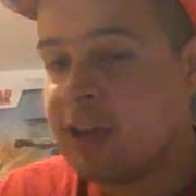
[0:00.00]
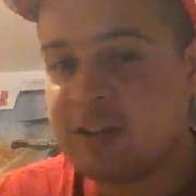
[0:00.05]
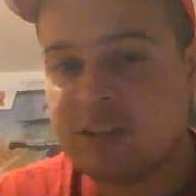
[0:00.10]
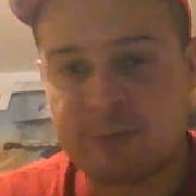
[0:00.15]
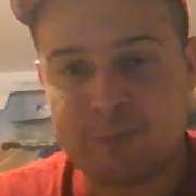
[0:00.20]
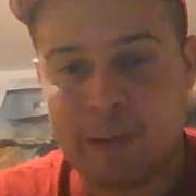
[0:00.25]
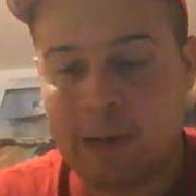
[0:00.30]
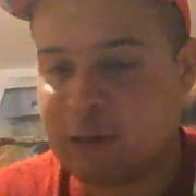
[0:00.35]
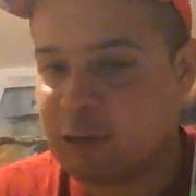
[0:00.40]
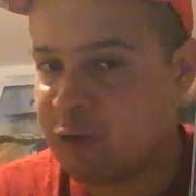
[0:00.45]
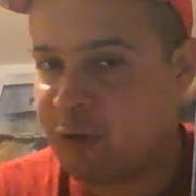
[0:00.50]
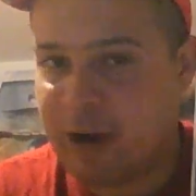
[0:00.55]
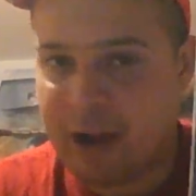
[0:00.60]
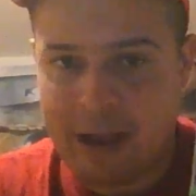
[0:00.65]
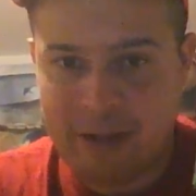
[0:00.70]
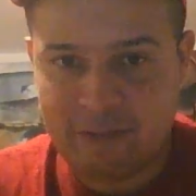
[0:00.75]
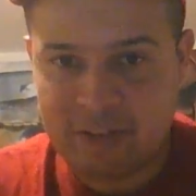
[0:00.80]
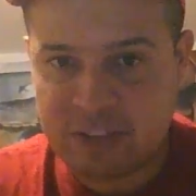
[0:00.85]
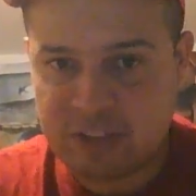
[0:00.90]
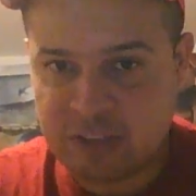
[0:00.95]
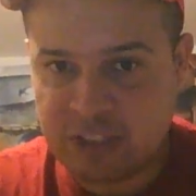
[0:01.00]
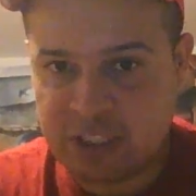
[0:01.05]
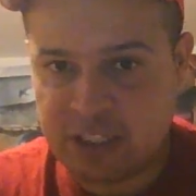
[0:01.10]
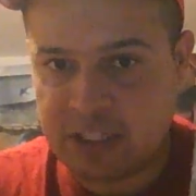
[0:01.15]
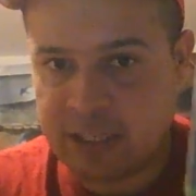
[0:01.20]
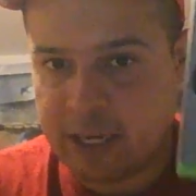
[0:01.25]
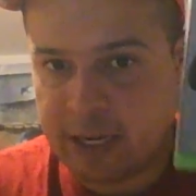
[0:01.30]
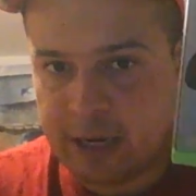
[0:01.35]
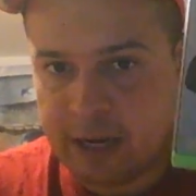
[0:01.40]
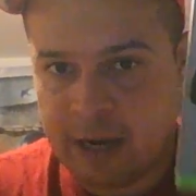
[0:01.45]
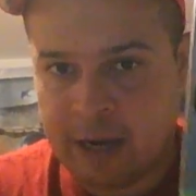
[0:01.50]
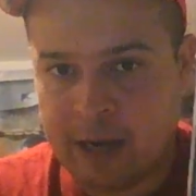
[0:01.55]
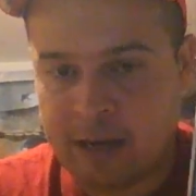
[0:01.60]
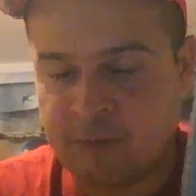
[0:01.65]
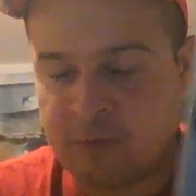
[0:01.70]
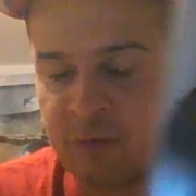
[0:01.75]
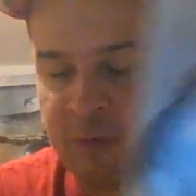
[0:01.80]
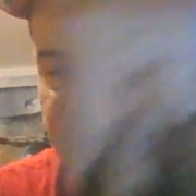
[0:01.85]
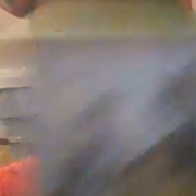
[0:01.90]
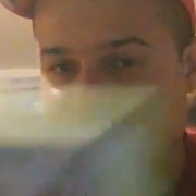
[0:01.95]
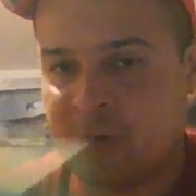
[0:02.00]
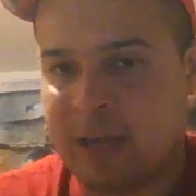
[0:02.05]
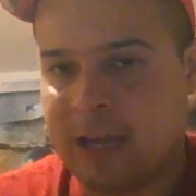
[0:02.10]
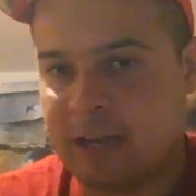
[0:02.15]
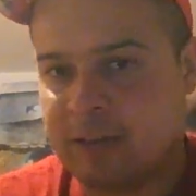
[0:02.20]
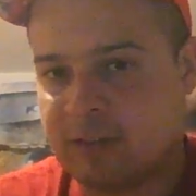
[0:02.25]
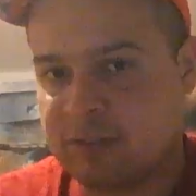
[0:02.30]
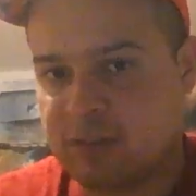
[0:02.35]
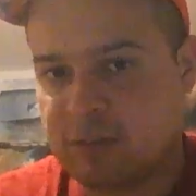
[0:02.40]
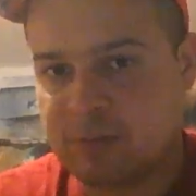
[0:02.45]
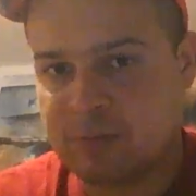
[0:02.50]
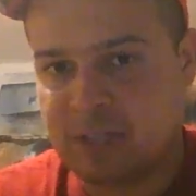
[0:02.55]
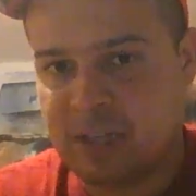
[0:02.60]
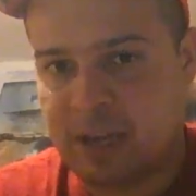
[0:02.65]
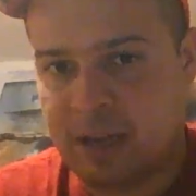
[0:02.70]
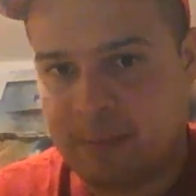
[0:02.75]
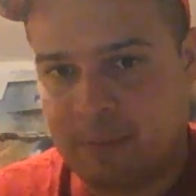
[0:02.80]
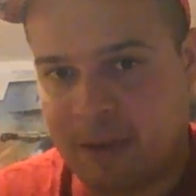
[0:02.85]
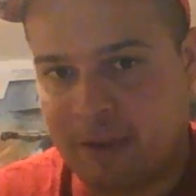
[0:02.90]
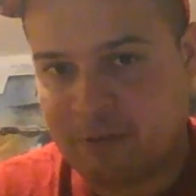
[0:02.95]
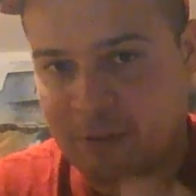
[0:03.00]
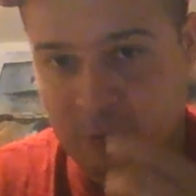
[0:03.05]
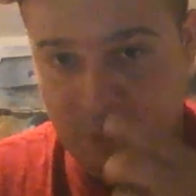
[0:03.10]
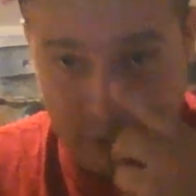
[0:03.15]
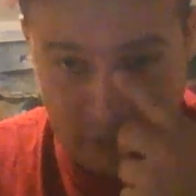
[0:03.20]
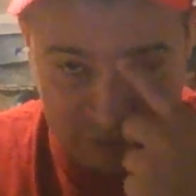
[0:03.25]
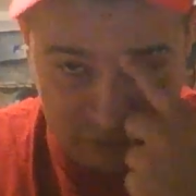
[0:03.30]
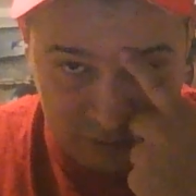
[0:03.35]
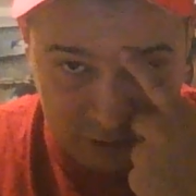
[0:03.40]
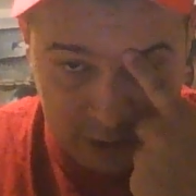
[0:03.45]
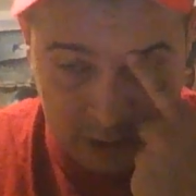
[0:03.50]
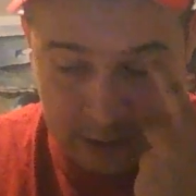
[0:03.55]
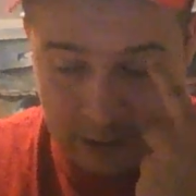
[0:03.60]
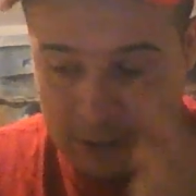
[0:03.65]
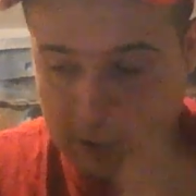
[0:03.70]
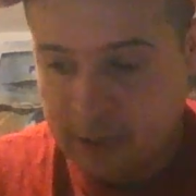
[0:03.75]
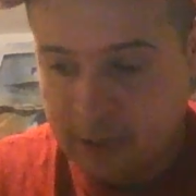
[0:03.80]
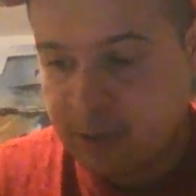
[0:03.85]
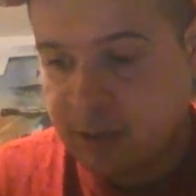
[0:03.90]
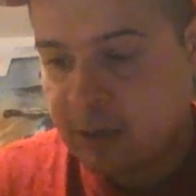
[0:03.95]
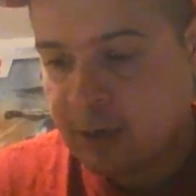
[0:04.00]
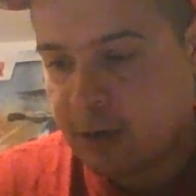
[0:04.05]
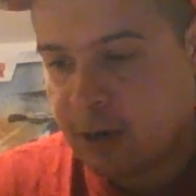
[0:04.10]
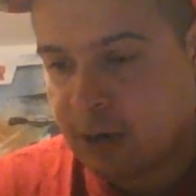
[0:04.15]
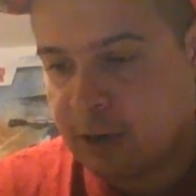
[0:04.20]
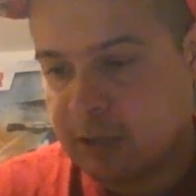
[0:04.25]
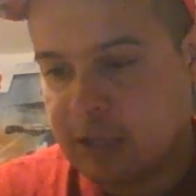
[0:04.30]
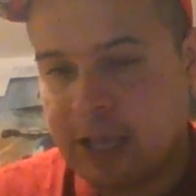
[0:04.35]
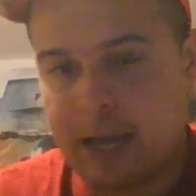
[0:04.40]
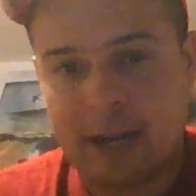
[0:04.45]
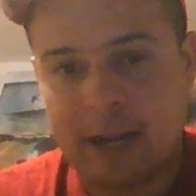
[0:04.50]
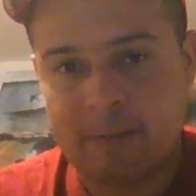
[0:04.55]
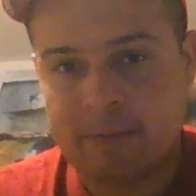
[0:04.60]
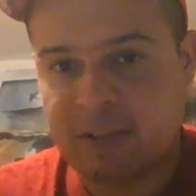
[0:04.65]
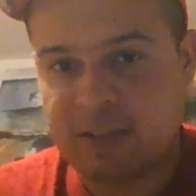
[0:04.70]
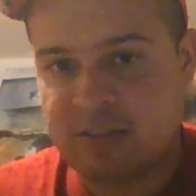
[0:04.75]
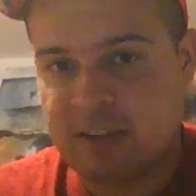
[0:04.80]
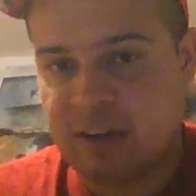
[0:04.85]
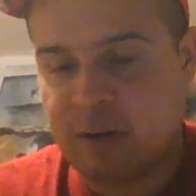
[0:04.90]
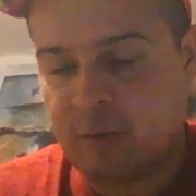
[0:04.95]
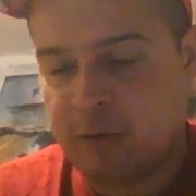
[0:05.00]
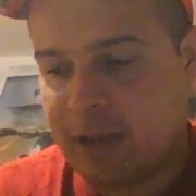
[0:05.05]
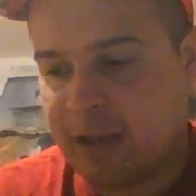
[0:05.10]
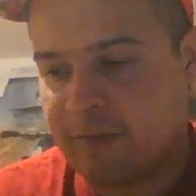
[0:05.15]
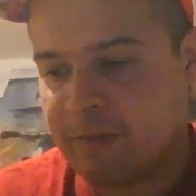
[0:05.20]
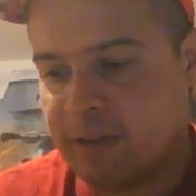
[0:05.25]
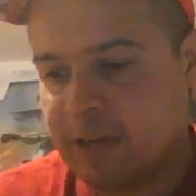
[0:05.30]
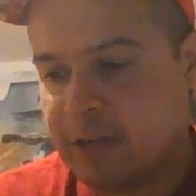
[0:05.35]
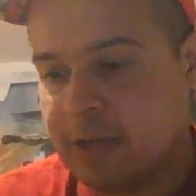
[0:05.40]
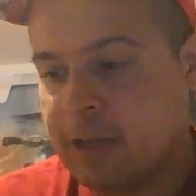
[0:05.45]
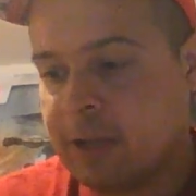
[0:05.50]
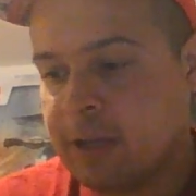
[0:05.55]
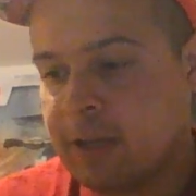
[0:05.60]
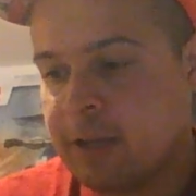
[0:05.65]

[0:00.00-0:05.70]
Spectre I haven't seen yet. I gotta review that sometime after I see it online, because I don't have it.